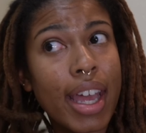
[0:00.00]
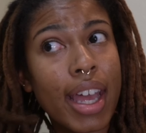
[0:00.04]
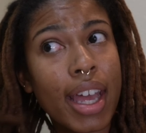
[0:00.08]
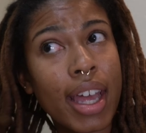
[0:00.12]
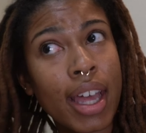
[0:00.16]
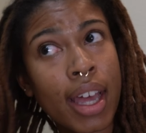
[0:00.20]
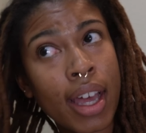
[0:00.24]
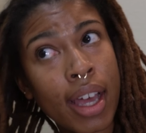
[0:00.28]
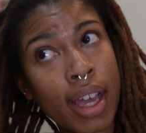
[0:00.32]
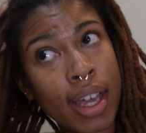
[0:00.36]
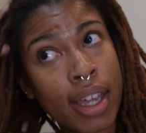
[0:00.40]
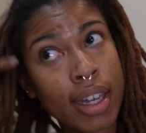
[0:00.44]

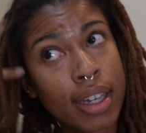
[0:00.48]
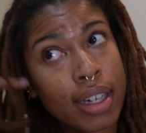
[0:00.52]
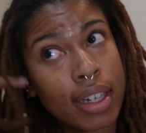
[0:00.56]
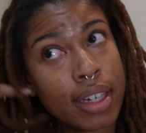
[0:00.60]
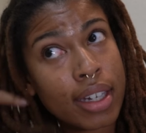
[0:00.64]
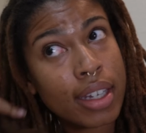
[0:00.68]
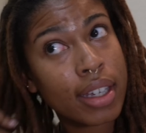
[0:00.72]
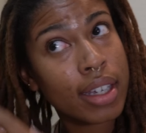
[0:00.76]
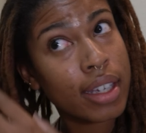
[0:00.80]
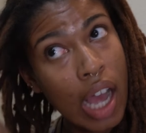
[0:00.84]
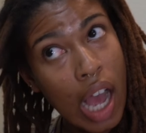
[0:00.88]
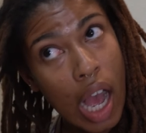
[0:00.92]

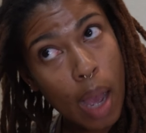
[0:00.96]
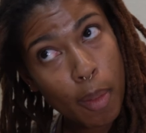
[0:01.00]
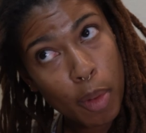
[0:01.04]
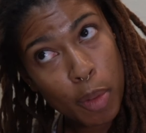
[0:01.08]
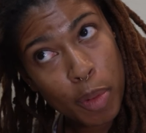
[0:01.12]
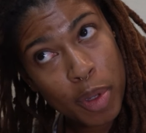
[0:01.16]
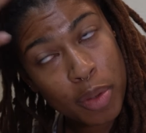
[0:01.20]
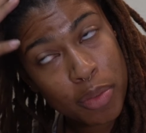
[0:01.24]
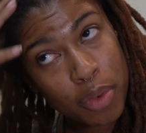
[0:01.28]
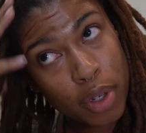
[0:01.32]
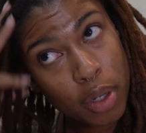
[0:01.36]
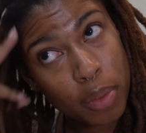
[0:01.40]
And I'm
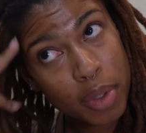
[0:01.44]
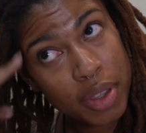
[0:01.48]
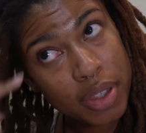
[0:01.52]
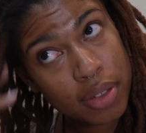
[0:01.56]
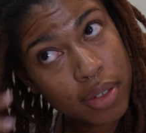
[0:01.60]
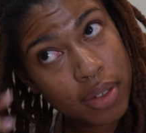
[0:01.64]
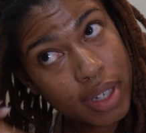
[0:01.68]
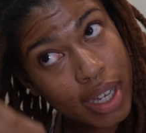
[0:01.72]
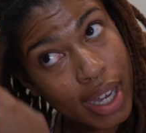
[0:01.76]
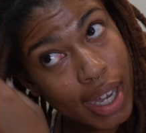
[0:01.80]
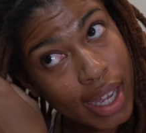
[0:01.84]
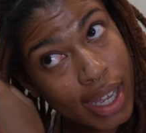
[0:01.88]
gonna be real with
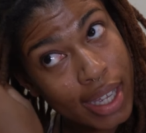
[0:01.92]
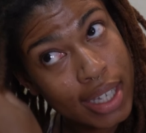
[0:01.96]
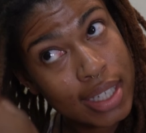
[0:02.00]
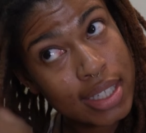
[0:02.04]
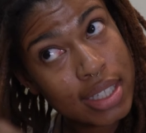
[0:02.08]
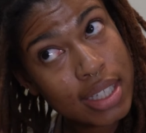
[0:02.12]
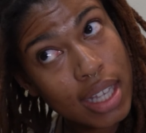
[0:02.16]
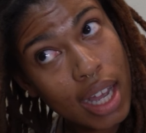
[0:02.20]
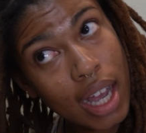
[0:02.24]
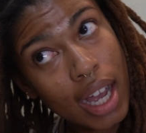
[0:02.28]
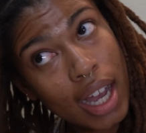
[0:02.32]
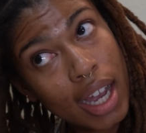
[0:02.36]
you
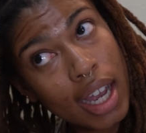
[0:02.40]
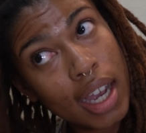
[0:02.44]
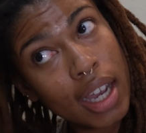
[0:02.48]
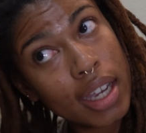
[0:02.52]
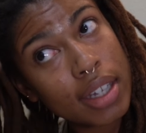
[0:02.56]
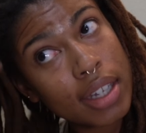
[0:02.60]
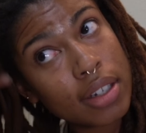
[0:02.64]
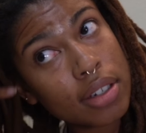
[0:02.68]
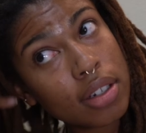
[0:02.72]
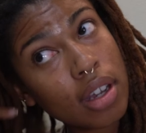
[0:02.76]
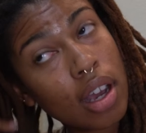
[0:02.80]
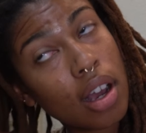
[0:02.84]
guys,
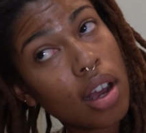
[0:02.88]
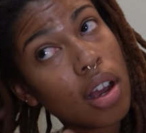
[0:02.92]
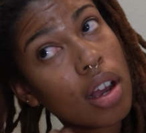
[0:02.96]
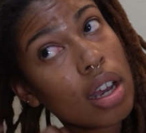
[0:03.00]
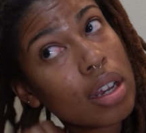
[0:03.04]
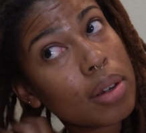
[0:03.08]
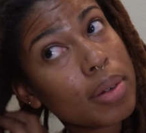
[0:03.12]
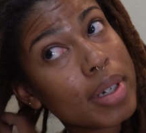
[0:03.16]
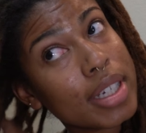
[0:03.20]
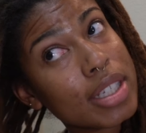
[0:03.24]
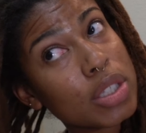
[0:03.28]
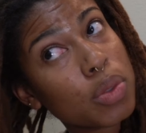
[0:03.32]
I do not
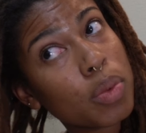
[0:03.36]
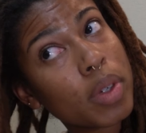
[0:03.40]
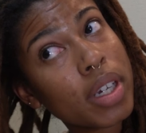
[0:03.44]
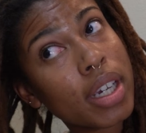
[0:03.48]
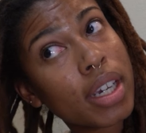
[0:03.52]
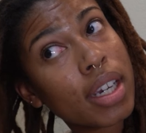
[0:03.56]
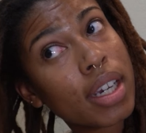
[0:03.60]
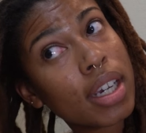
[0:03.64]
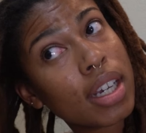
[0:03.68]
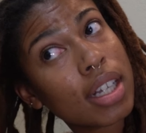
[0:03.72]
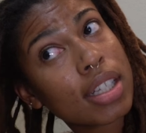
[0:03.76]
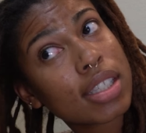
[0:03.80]
always
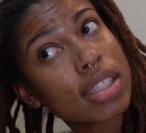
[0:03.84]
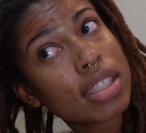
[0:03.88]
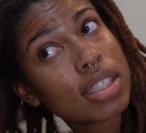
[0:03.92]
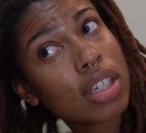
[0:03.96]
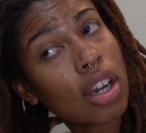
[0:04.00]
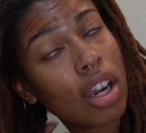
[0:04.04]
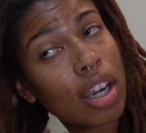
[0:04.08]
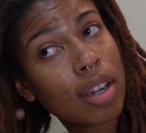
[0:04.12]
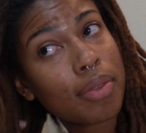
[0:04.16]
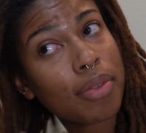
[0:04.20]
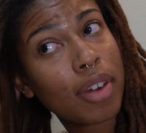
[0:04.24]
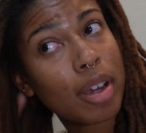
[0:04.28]
wear a
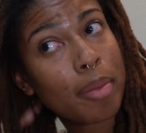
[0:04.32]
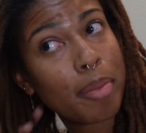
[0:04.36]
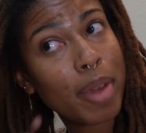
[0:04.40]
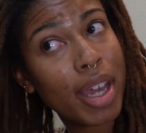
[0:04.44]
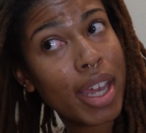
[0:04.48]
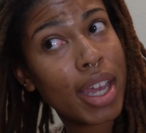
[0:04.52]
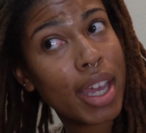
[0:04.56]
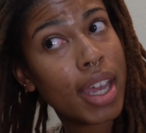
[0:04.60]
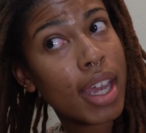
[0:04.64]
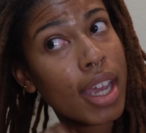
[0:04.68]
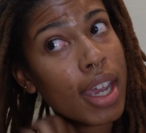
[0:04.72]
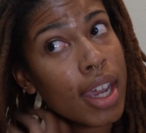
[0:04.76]
scarf on
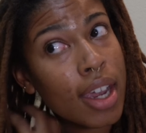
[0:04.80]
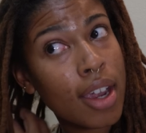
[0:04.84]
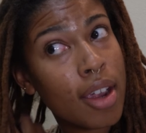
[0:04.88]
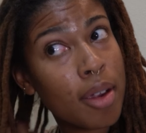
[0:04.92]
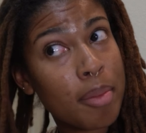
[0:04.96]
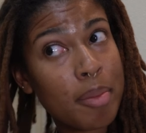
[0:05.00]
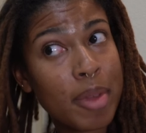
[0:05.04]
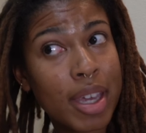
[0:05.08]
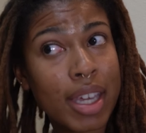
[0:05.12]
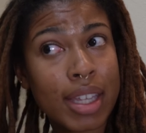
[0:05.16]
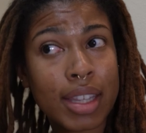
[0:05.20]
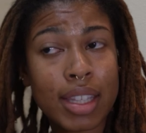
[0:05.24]
my
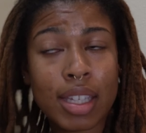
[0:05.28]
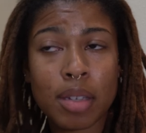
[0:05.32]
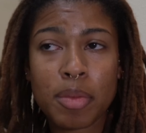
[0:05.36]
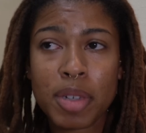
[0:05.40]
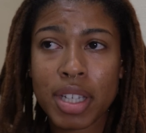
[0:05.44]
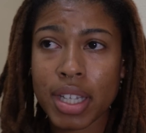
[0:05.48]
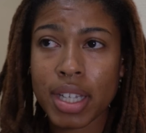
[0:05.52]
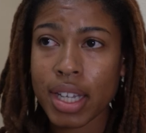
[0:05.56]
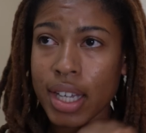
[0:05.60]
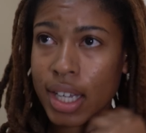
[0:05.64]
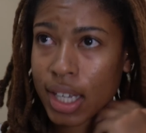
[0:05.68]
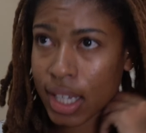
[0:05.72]
hair, mainly
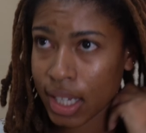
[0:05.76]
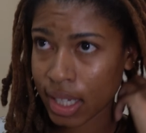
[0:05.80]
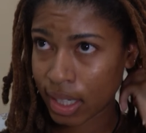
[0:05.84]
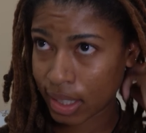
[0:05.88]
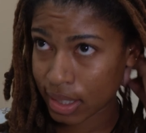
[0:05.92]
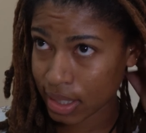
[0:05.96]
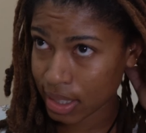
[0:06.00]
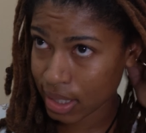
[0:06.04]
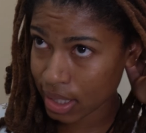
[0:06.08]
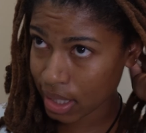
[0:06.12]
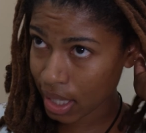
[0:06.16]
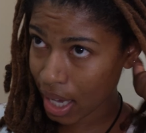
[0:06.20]

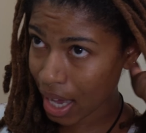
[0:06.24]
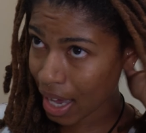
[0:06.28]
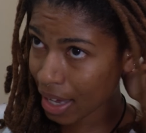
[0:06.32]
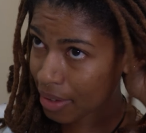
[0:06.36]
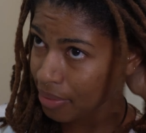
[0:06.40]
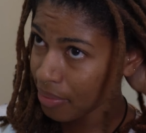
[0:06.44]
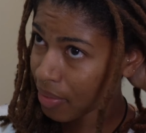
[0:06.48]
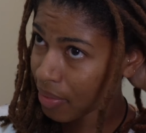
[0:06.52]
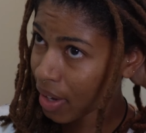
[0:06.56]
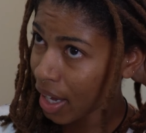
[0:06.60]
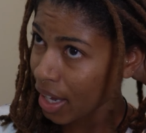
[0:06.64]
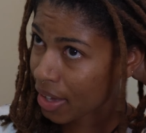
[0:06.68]
because I
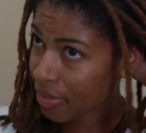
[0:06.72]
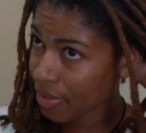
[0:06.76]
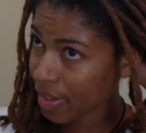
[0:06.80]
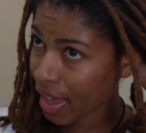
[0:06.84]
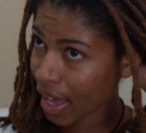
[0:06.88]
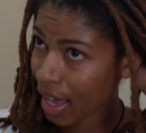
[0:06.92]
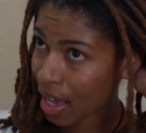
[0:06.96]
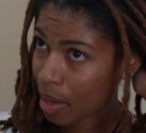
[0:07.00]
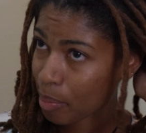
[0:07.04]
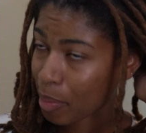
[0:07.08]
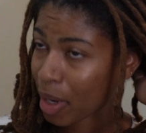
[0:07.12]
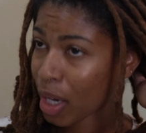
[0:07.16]
find
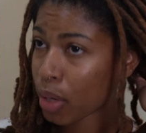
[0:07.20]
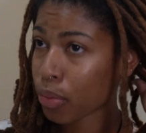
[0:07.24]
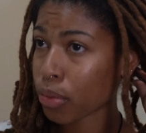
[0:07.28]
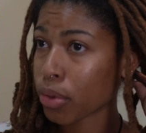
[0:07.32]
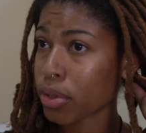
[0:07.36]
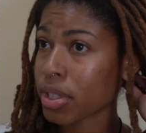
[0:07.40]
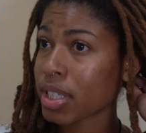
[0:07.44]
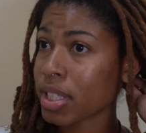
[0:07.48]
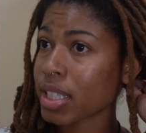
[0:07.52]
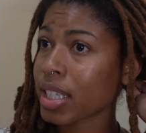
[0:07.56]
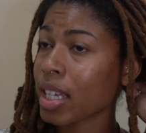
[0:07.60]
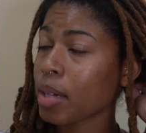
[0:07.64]
that my
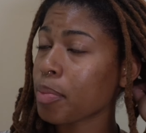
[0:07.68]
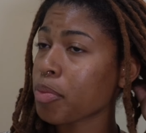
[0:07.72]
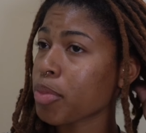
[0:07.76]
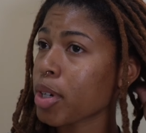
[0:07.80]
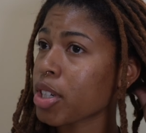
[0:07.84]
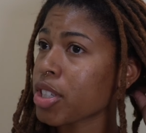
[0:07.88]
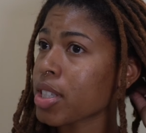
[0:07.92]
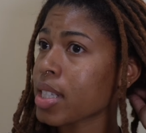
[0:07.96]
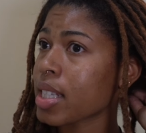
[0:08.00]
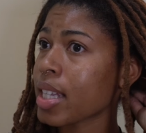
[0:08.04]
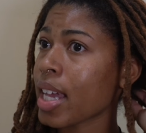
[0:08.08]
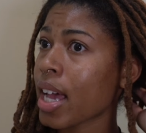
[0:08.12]
roots get
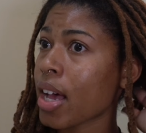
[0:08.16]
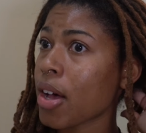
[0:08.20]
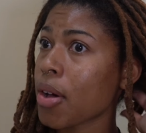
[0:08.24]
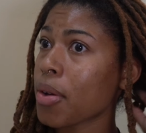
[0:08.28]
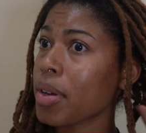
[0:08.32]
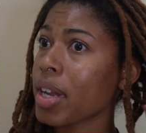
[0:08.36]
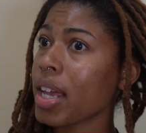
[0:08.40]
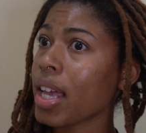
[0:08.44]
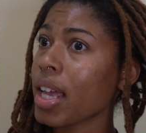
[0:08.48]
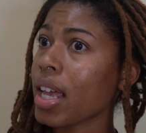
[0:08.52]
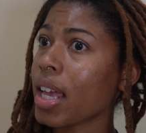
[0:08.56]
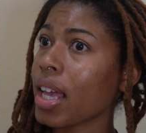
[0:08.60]
pressed
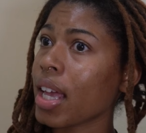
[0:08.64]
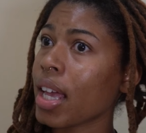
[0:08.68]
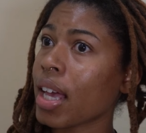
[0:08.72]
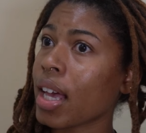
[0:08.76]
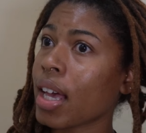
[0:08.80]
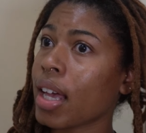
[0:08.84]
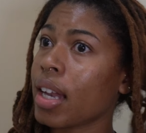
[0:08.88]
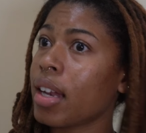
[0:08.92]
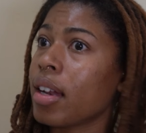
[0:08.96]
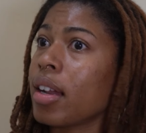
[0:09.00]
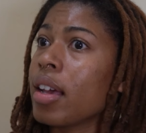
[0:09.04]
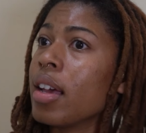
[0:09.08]
down
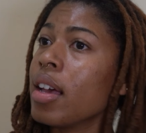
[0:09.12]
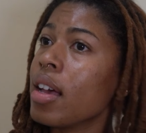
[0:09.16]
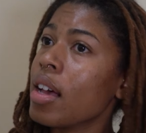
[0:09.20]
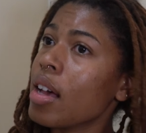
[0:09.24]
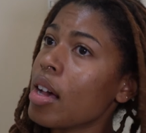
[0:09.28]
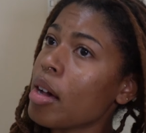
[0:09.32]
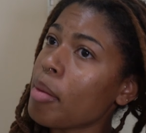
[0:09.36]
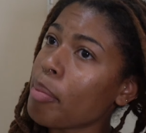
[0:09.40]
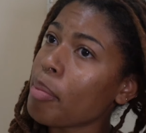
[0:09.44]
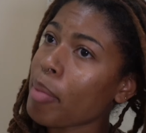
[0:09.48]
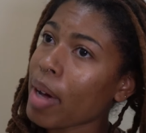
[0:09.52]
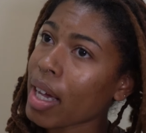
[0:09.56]
and
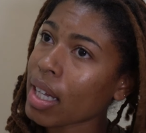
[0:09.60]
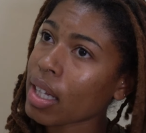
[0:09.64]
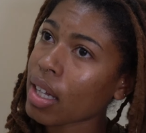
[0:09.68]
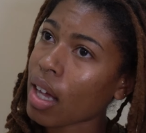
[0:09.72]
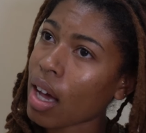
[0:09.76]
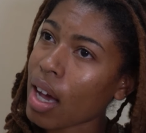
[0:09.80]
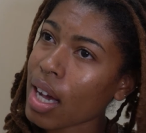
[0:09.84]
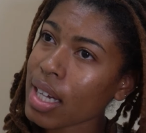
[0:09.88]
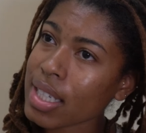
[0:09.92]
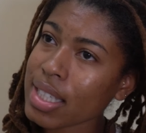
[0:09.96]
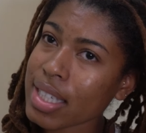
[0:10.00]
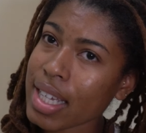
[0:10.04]
my
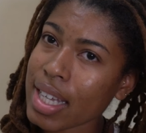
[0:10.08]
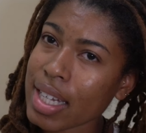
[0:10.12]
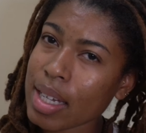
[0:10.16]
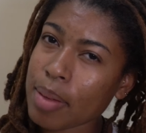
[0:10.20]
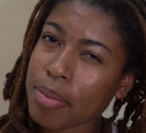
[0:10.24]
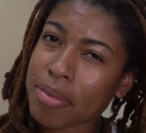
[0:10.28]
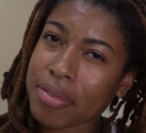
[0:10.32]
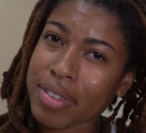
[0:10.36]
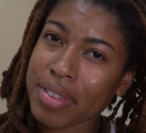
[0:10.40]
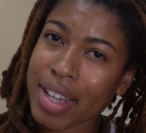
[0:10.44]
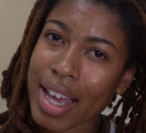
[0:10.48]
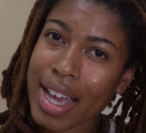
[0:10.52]
locks end
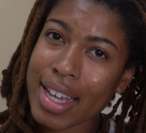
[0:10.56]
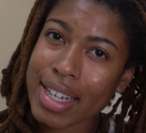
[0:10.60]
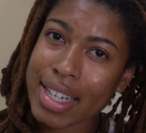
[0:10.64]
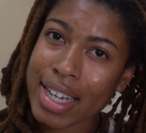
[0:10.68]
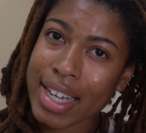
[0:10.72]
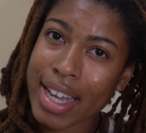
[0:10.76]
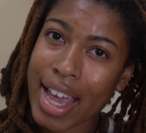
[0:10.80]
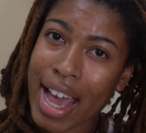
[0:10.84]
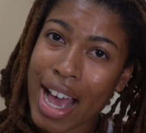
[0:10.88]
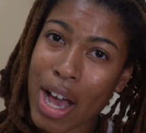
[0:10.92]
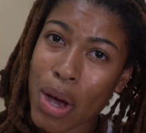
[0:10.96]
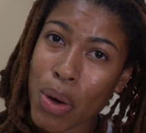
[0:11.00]
up
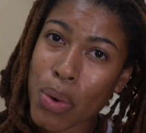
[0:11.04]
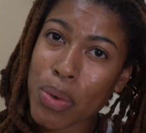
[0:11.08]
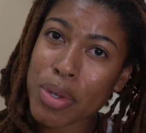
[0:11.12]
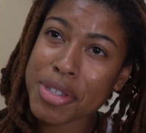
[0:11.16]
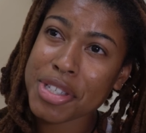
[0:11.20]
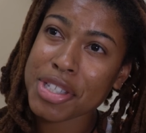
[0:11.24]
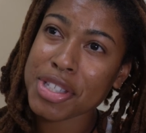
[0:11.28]
flattening out.